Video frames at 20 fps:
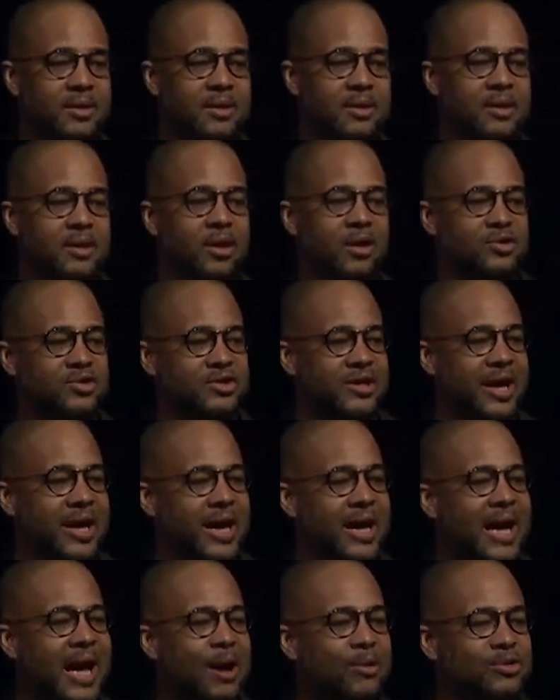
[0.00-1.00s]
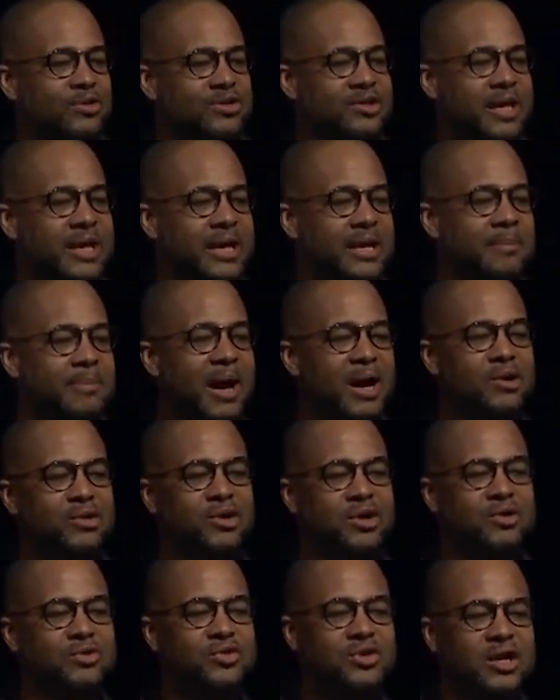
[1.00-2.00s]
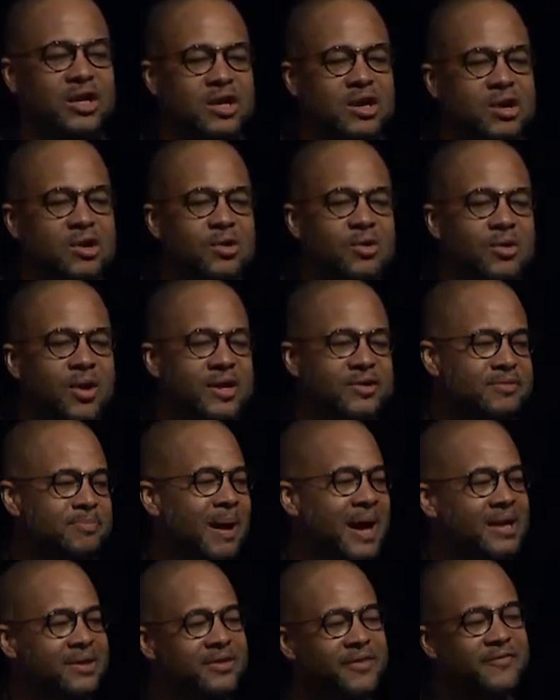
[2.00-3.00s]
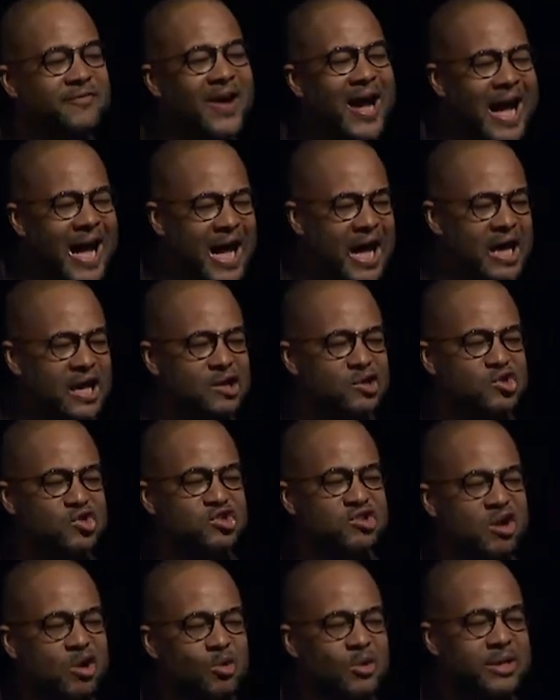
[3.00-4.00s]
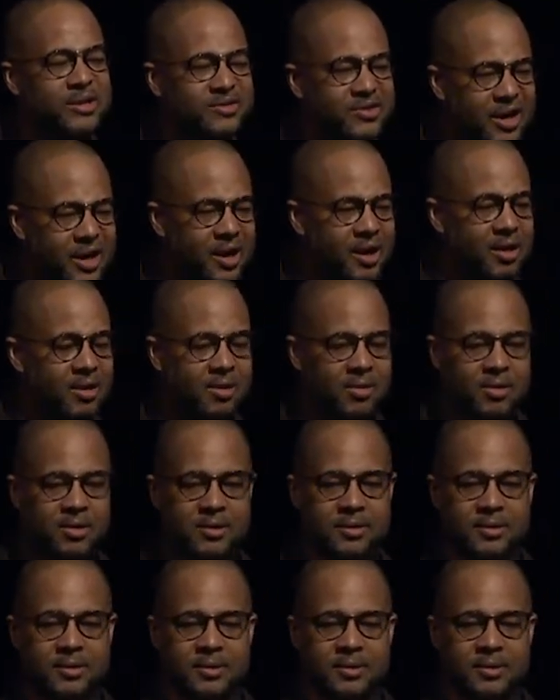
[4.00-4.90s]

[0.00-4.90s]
And Hosea, I was thinking about using you as my divine show and tell